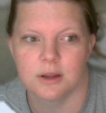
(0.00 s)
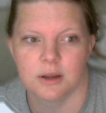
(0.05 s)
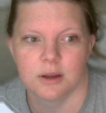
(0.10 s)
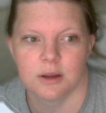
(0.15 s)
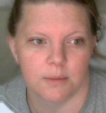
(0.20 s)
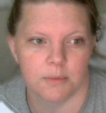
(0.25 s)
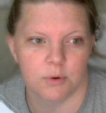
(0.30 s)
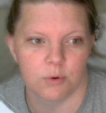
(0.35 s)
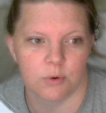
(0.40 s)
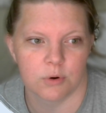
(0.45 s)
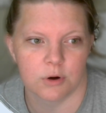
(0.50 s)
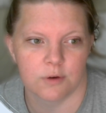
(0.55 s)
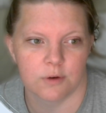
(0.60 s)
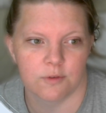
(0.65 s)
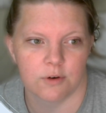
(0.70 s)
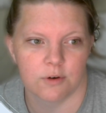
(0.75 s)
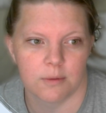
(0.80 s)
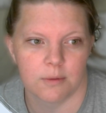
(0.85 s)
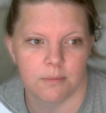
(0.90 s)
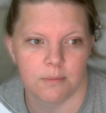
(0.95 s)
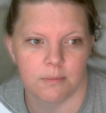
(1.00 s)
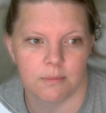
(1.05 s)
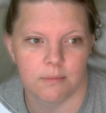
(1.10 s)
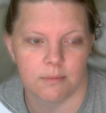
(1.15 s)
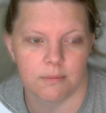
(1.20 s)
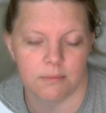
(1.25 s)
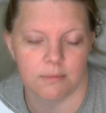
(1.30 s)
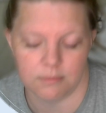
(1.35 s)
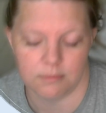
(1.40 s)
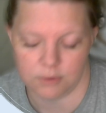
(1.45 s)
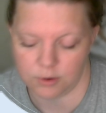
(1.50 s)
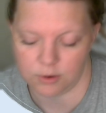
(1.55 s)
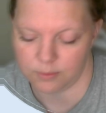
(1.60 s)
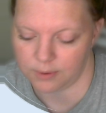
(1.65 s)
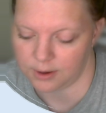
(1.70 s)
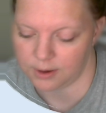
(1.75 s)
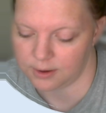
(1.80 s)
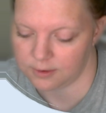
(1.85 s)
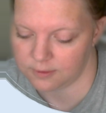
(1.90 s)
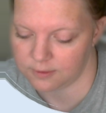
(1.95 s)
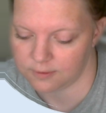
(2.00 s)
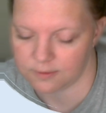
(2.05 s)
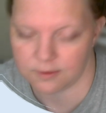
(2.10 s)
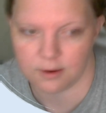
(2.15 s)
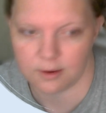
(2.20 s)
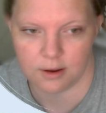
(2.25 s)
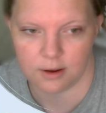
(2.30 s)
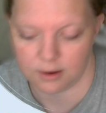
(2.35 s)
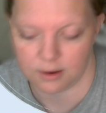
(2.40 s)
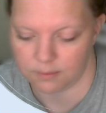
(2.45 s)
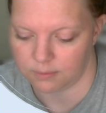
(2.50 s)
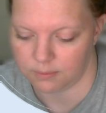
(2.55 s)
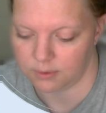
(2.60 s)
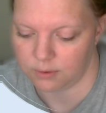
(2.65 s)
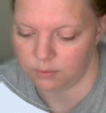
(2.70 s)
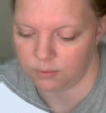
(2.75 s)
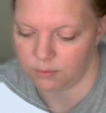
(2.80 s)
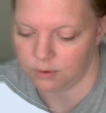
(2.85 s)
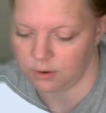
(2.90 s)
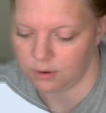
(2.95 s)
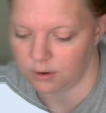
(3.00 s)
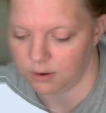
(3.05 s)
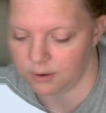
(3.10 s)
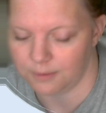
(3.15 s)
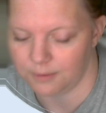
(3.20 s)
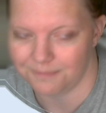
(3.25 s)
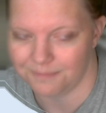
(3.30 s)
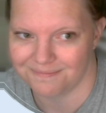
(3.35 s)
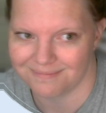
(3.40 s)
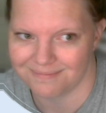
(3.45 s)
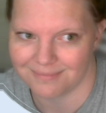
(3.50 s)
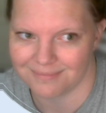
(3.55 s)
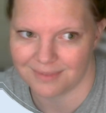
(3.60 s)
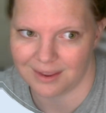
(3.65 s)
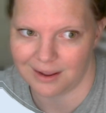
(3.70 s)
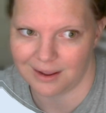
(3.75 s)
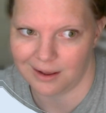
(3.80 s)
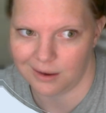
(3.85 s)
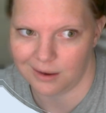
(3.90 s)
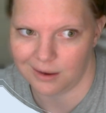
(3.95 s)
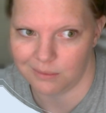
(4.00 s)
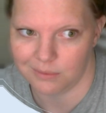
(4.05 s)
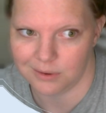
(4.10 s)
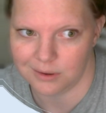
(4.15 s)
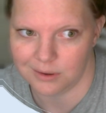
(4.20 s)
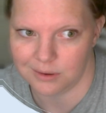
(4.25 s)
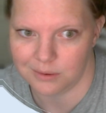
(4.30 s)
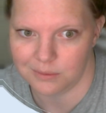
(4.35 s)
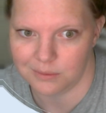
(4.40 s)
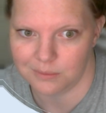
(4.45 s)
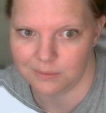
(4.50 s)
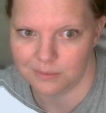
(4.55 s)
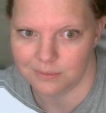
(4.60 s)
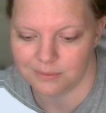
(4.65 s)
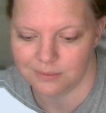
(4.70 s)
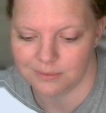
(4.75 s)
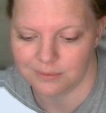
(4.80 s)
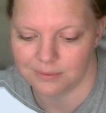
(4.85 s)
I'm going to order from US, and I want to order, kind of want to do